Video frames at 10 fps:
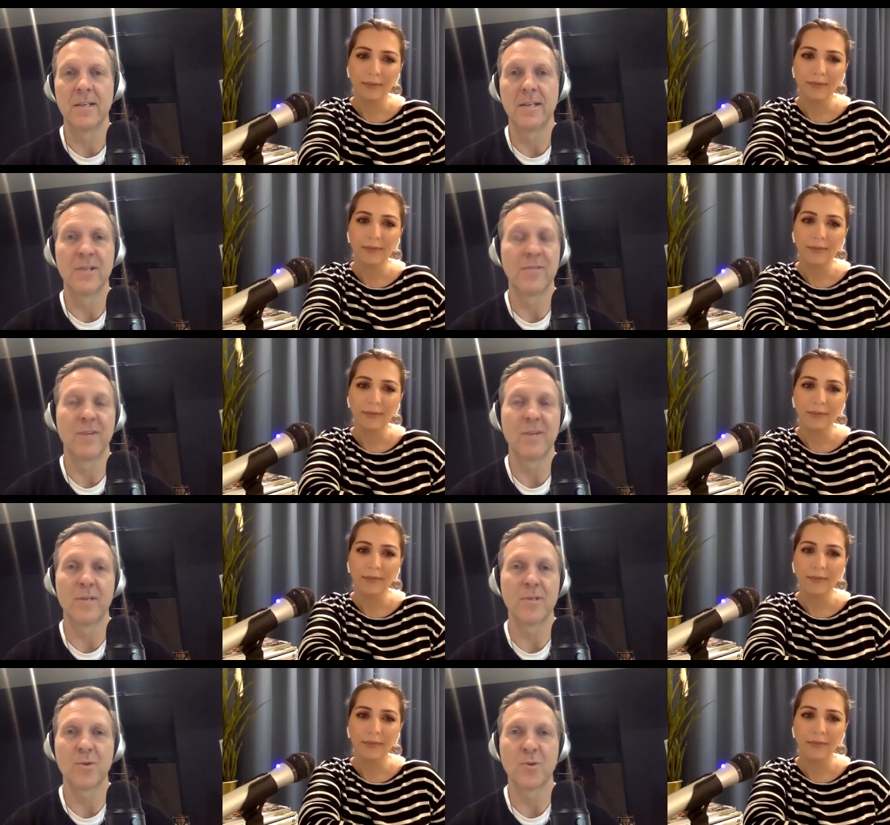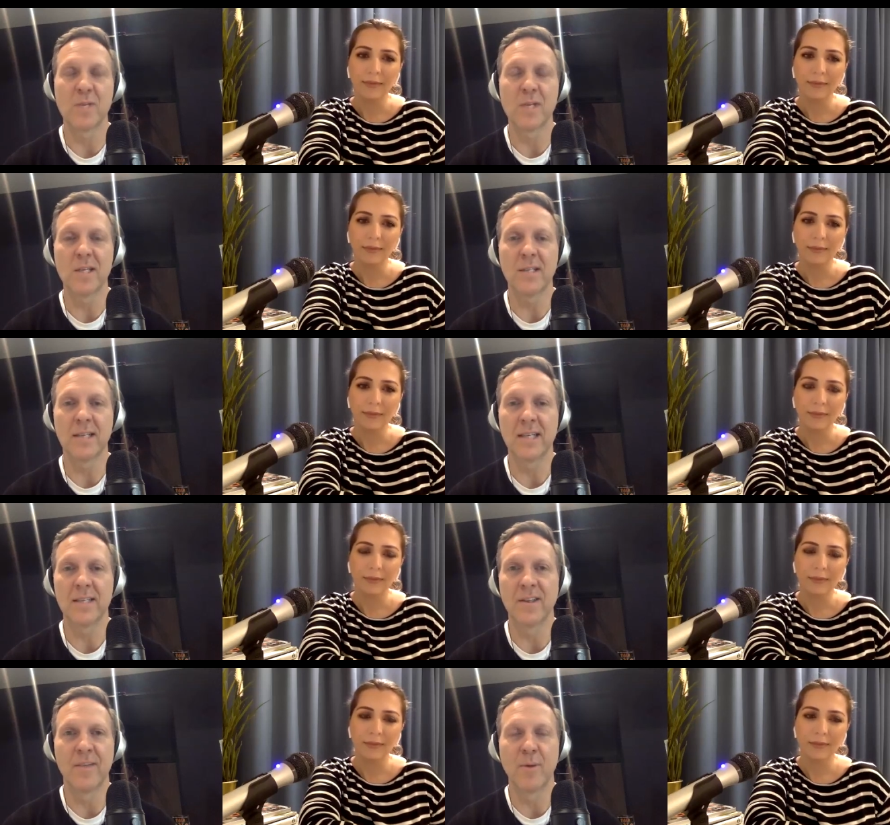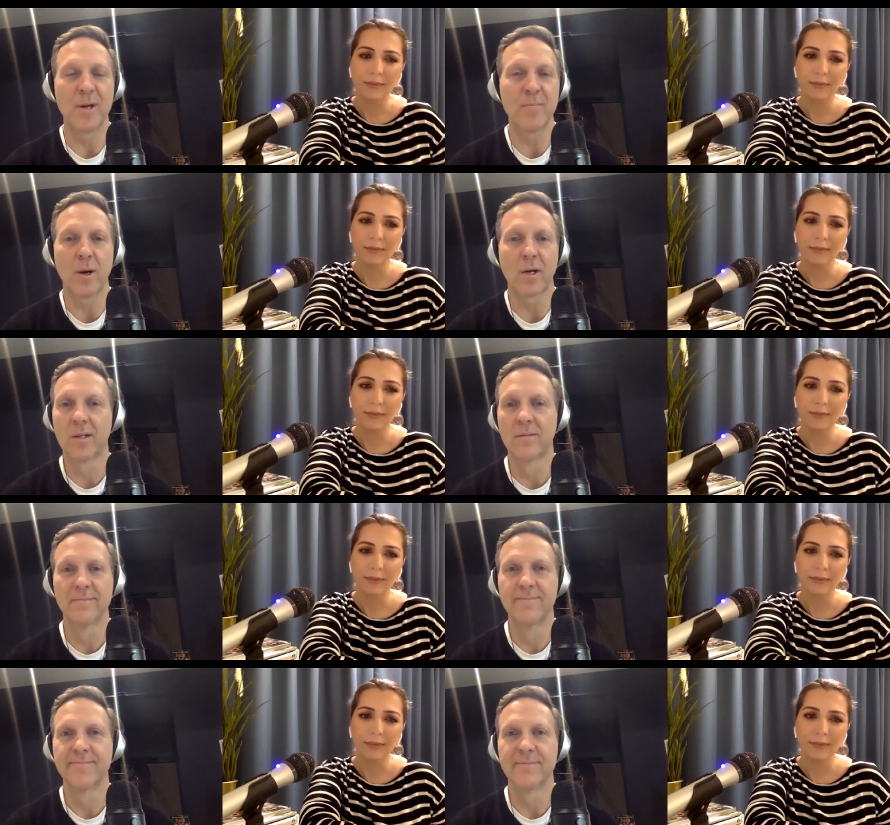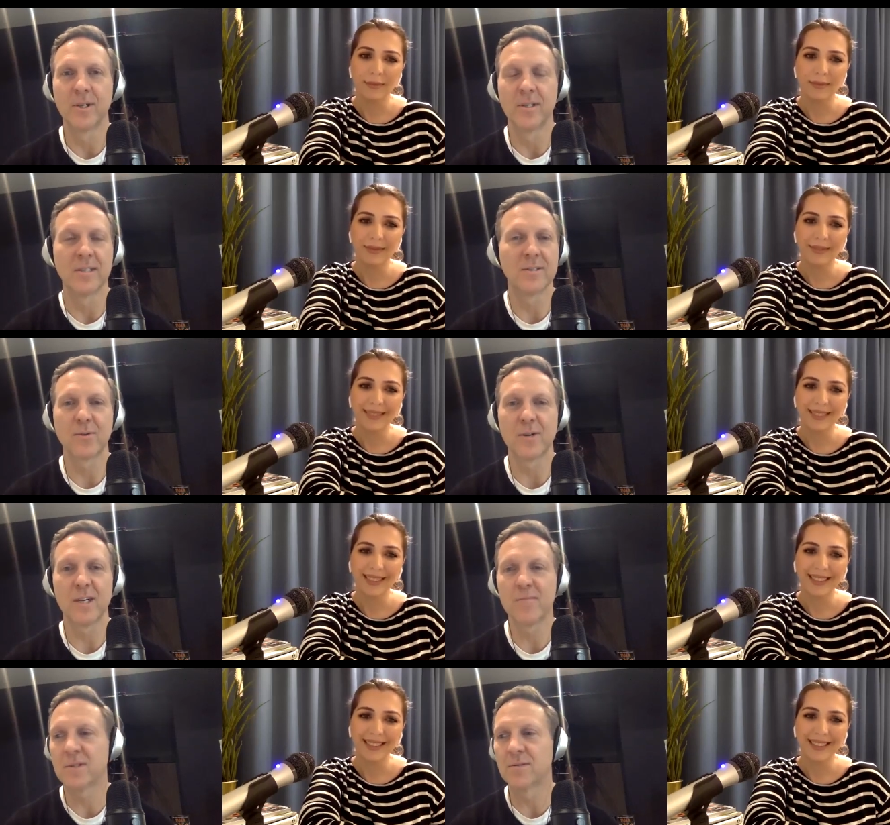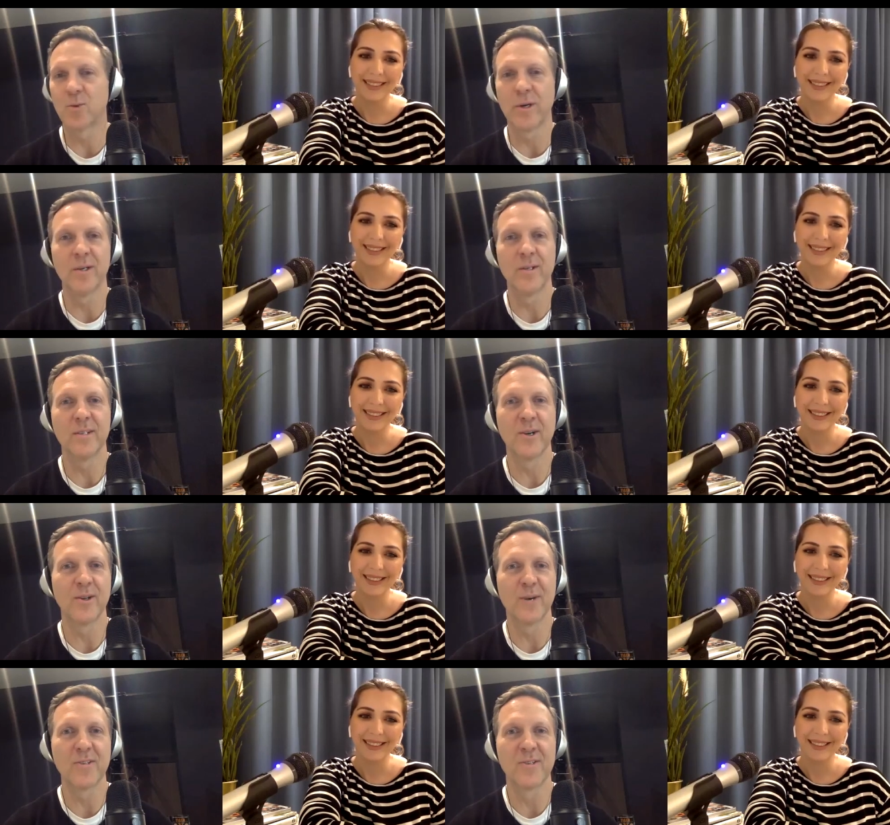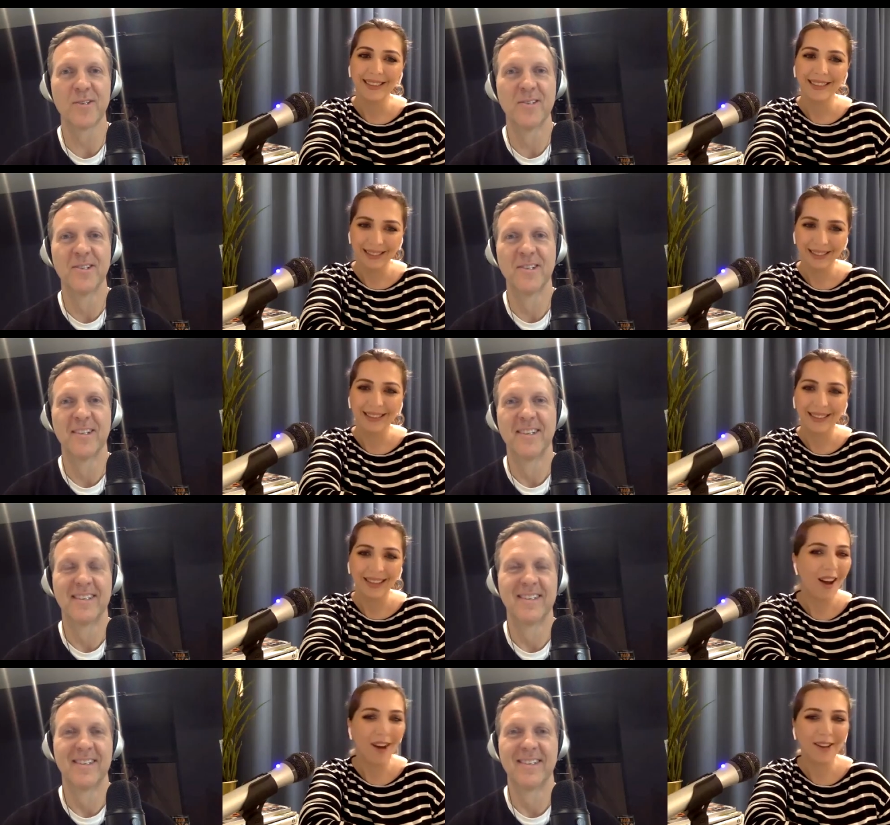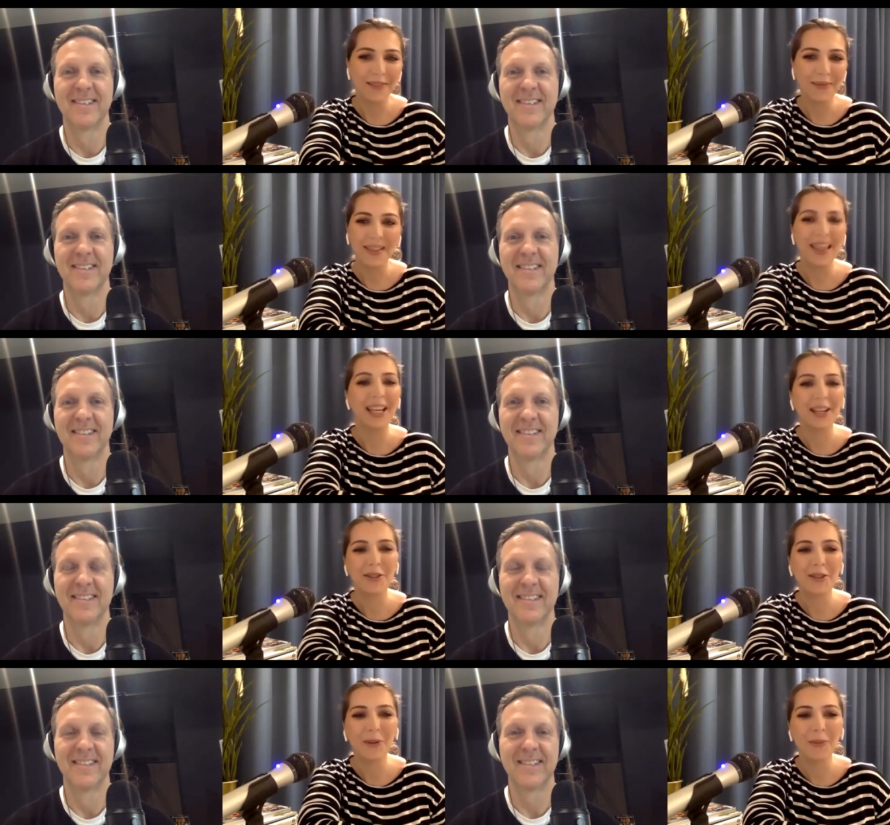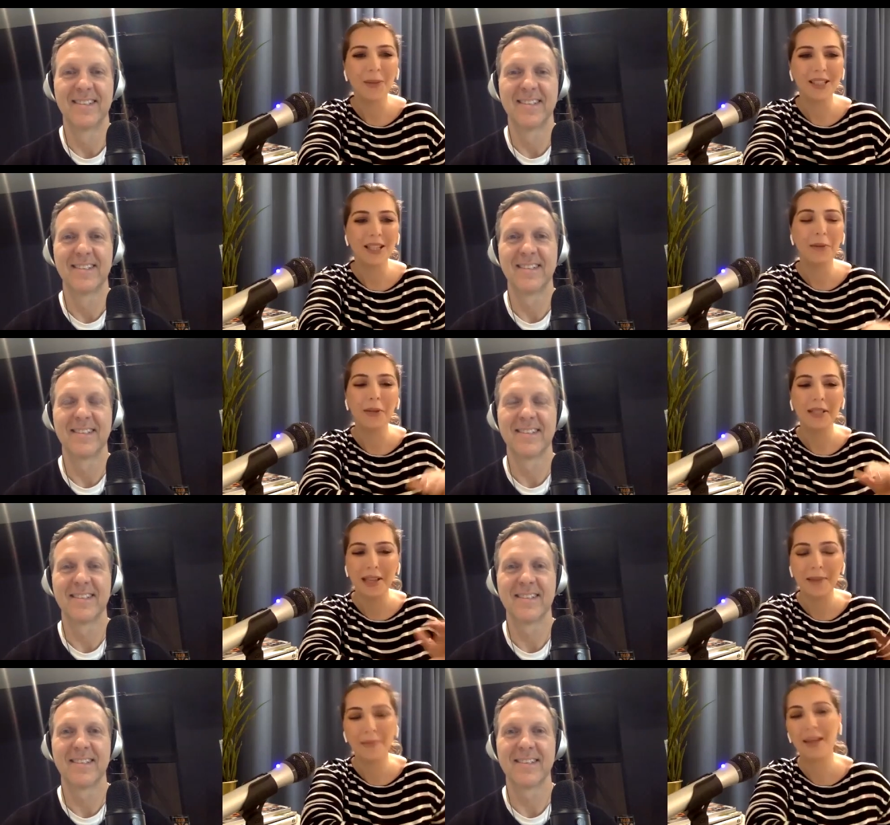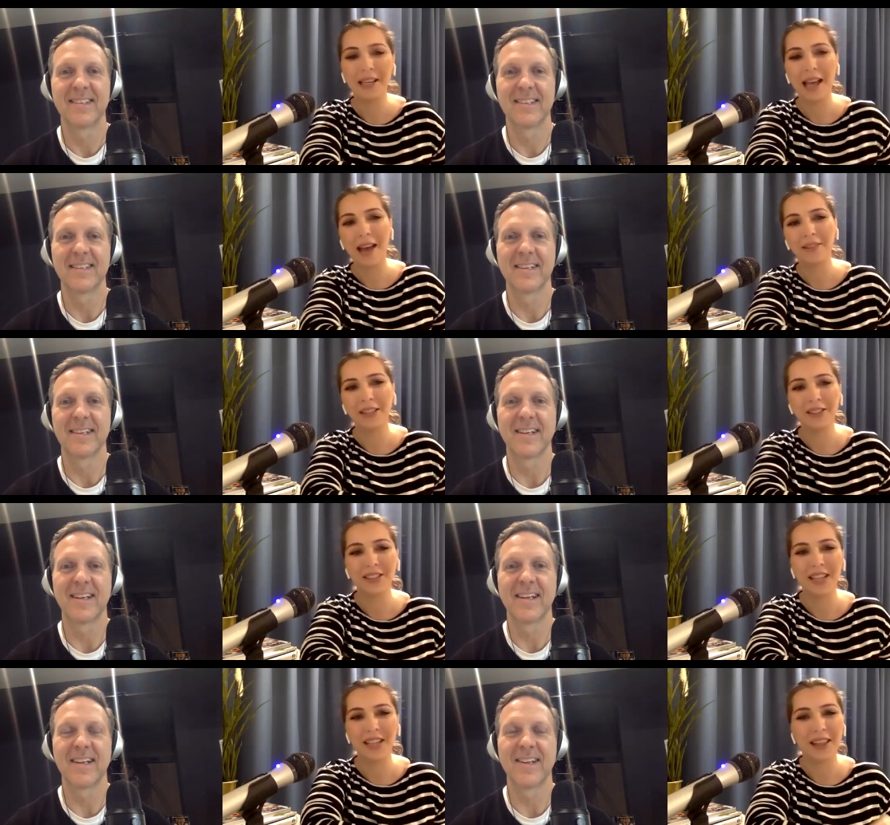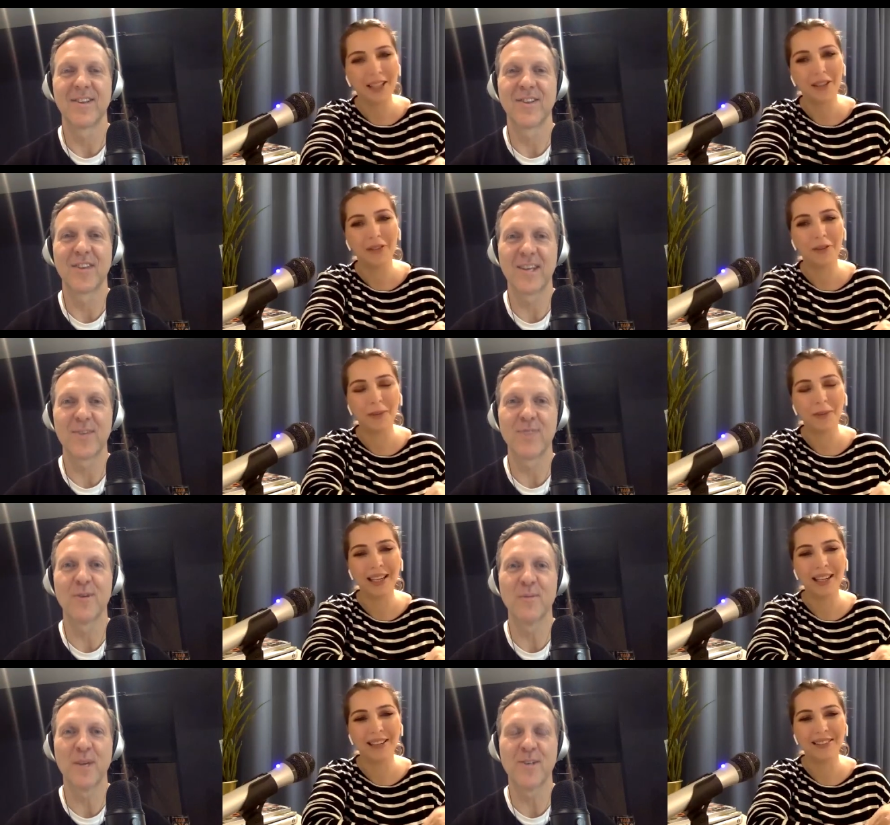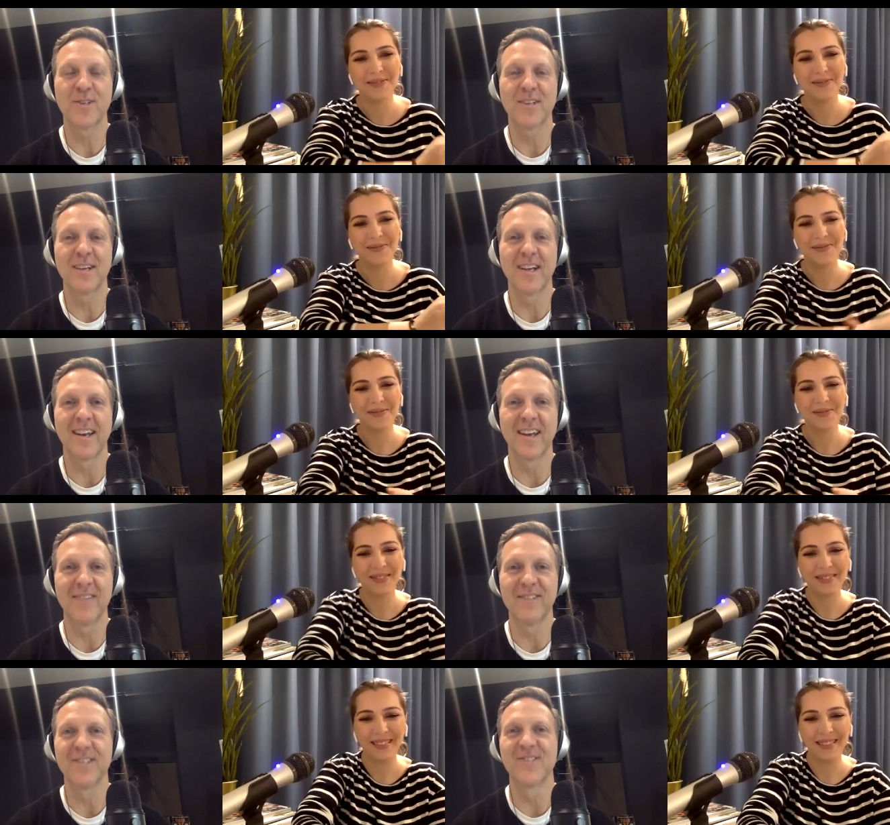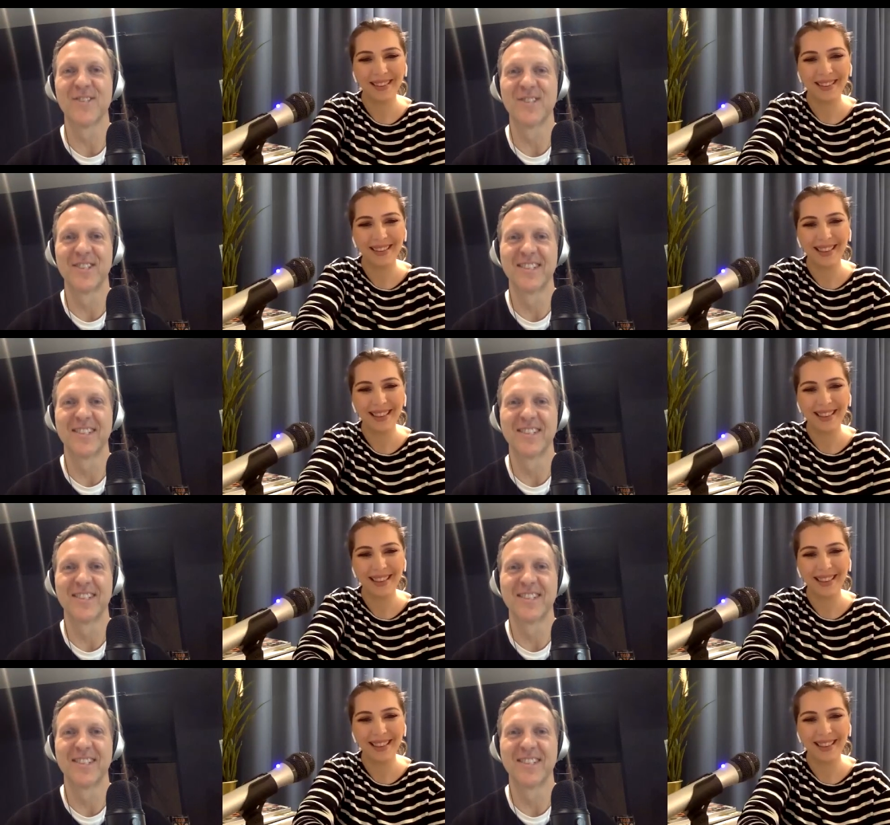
Speaker 1: uh, and you can find me on social media at The Marty Park on Instagram and Twitter and all the rest.
Speaker 2: Awesome. Thank you so much. It was amazing having you today. Thank
Speaker 1: you. Thank you very much. I love this.